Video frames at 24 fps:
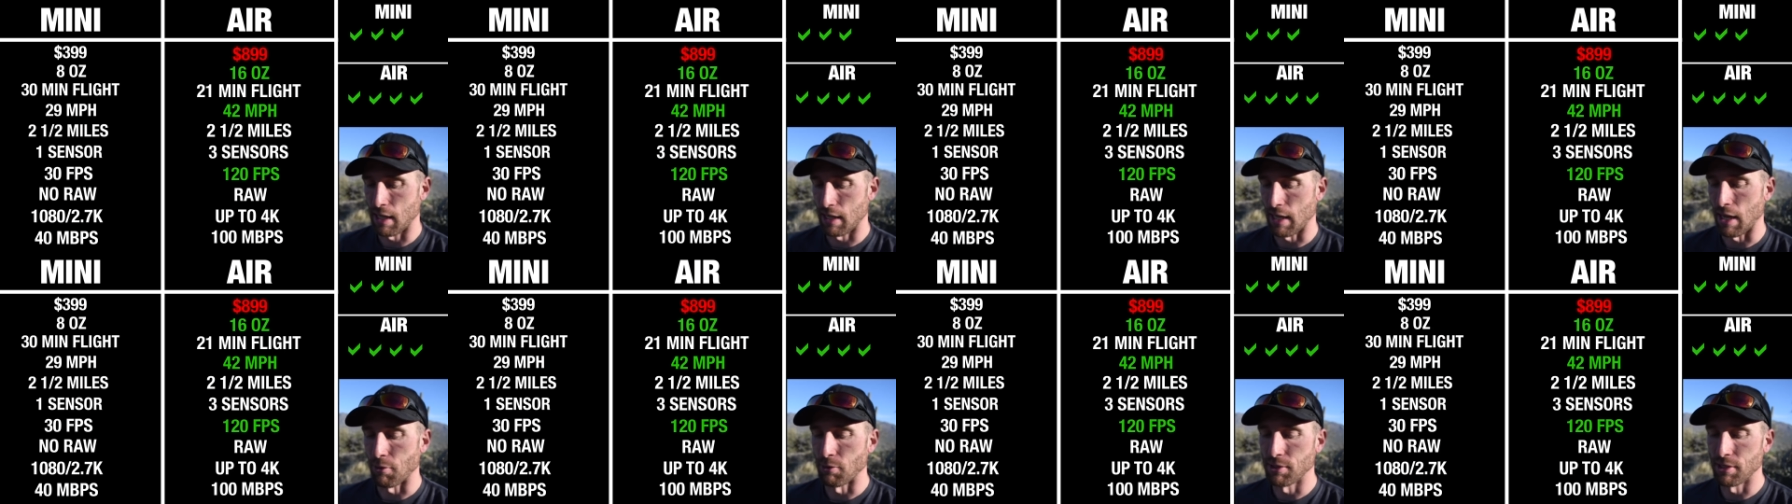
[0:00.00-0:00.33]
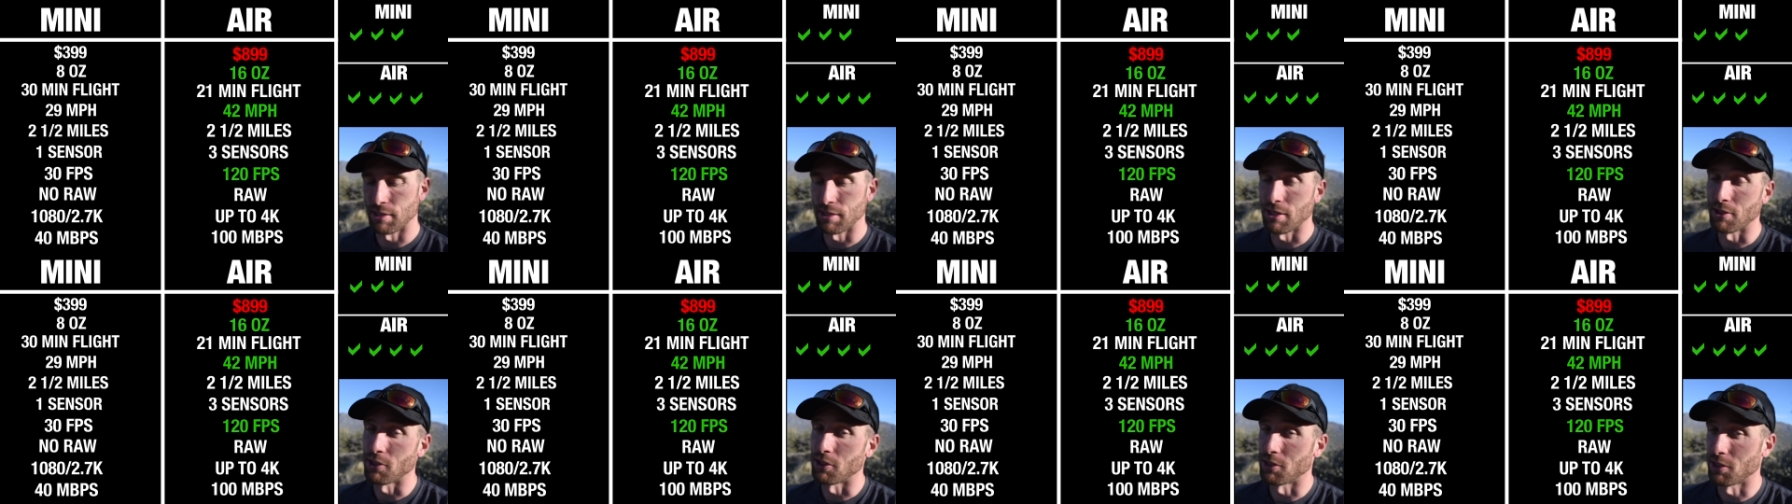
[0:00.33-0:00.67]
and that was
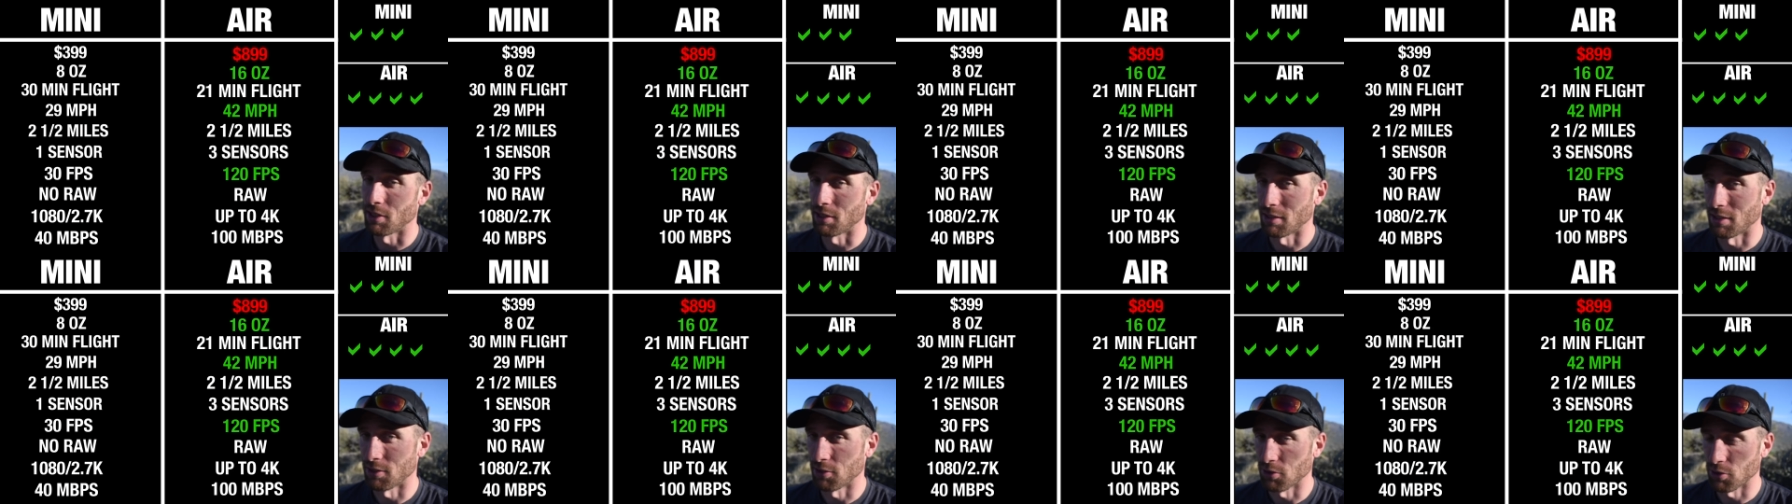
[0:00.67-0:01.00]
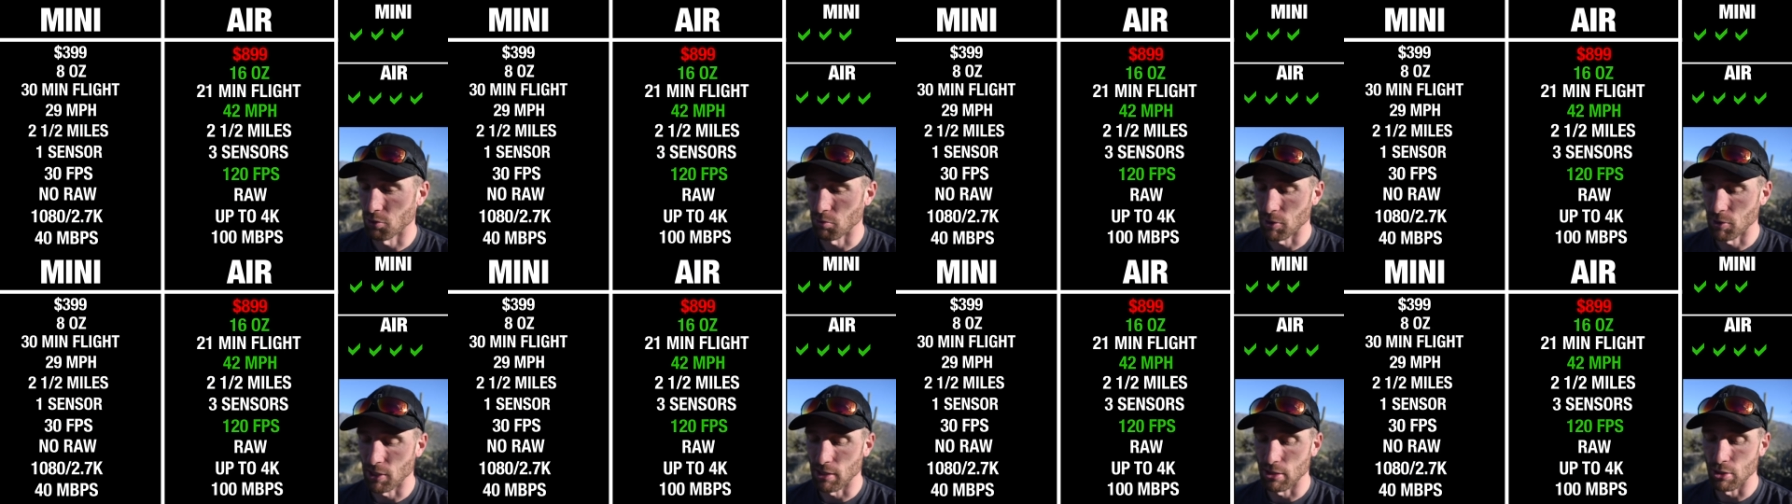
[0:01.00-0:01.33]
another thing that
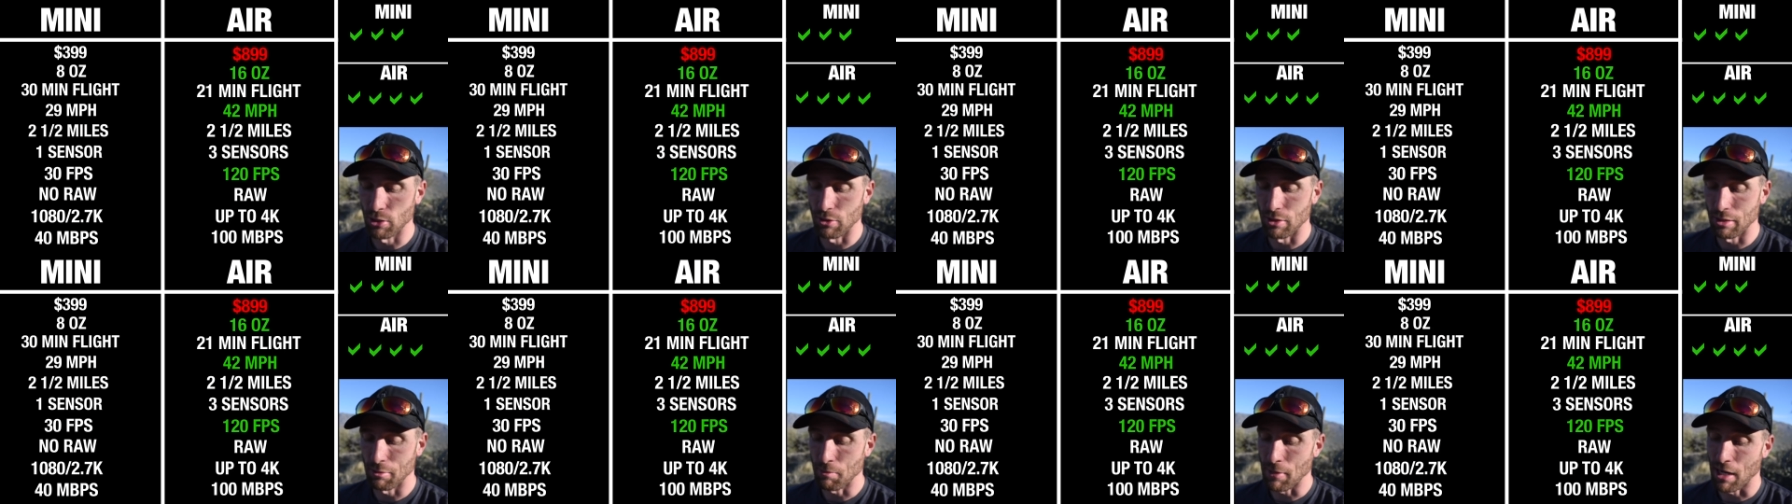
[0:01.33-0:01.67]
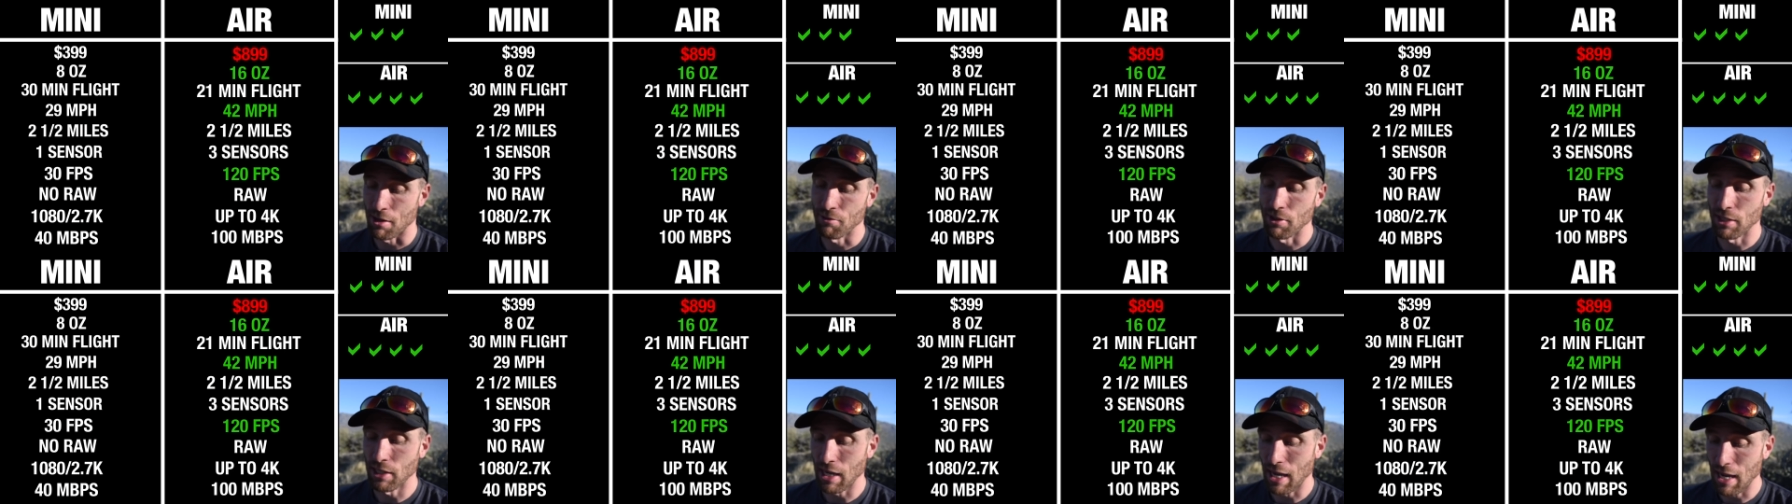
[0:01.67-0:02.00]
drew me to the
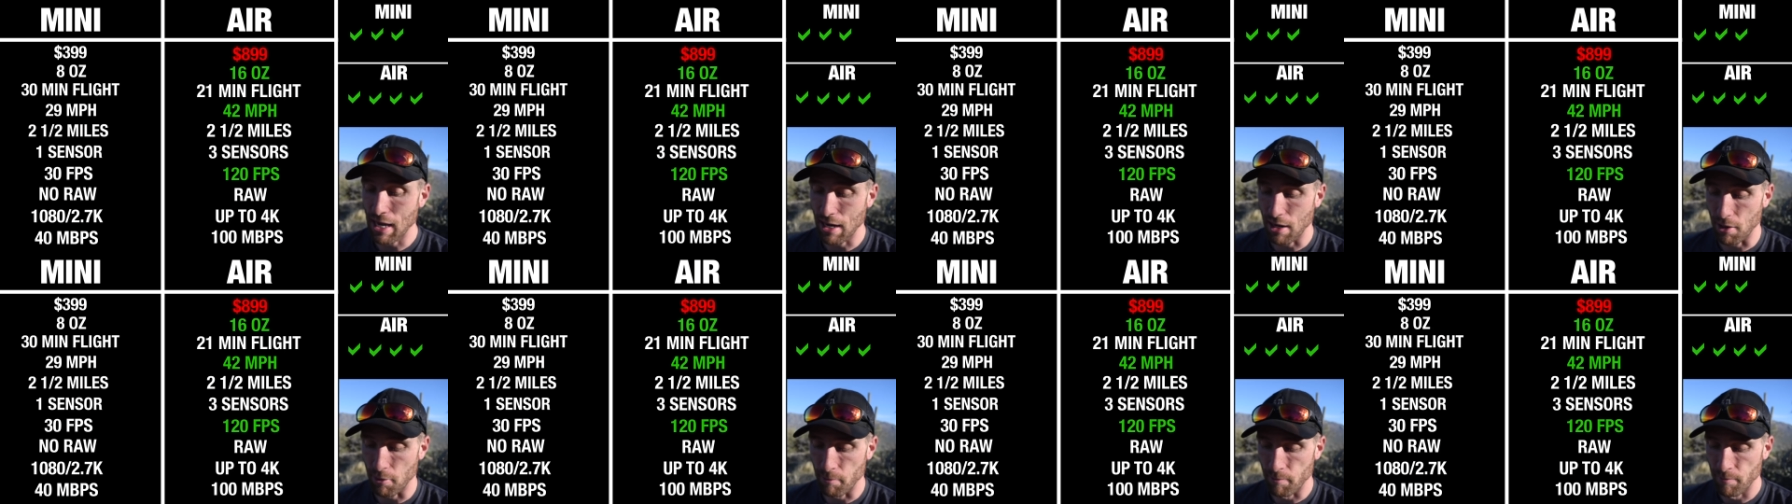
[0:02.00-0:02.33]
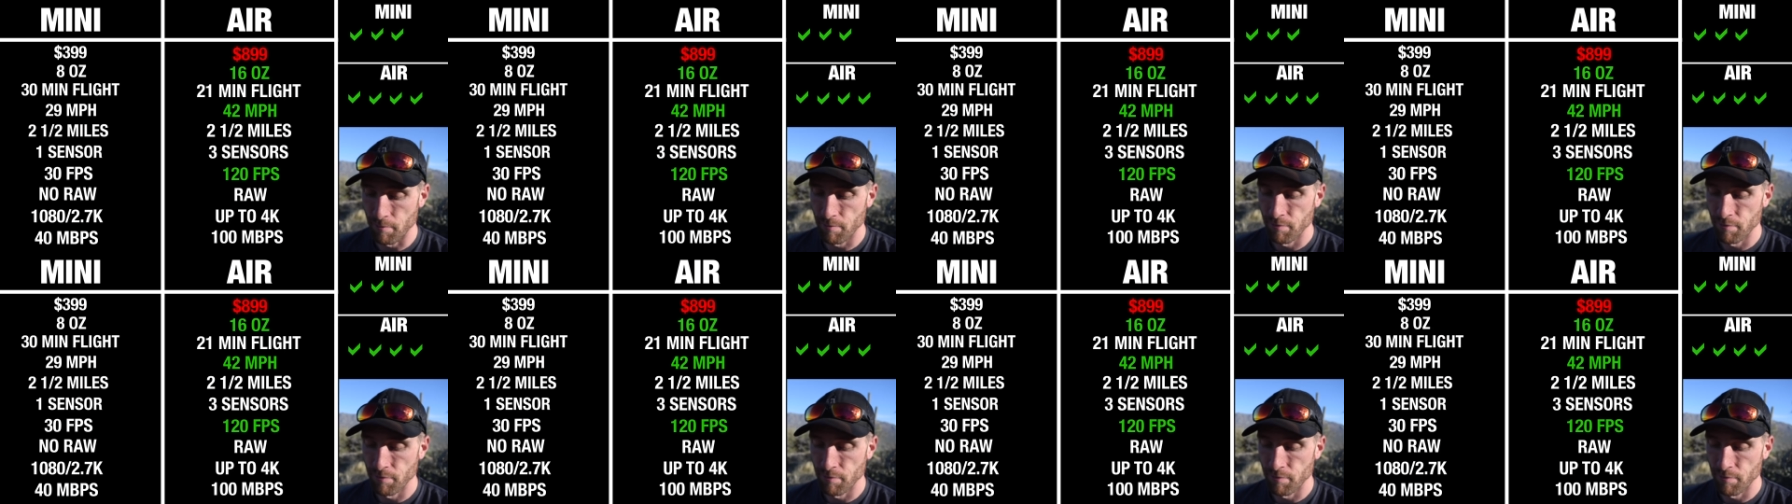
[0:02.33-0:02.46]
Mavic Air.